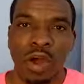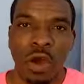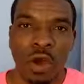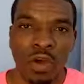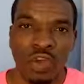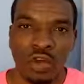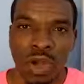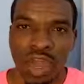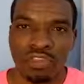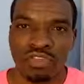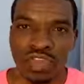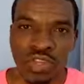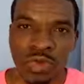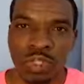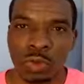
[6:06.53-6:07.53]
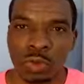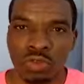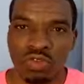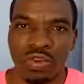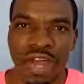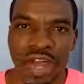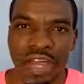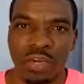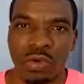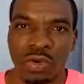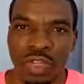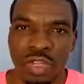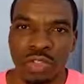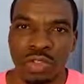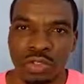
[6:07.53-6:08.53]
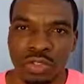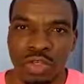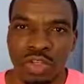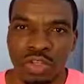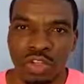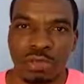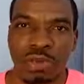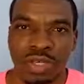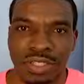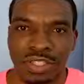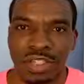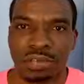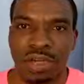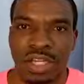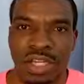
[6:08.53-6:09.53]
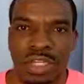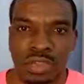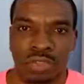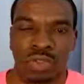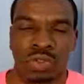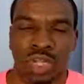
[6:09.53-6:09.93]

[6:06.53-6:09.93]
All you have to do is provide or enter your best email address.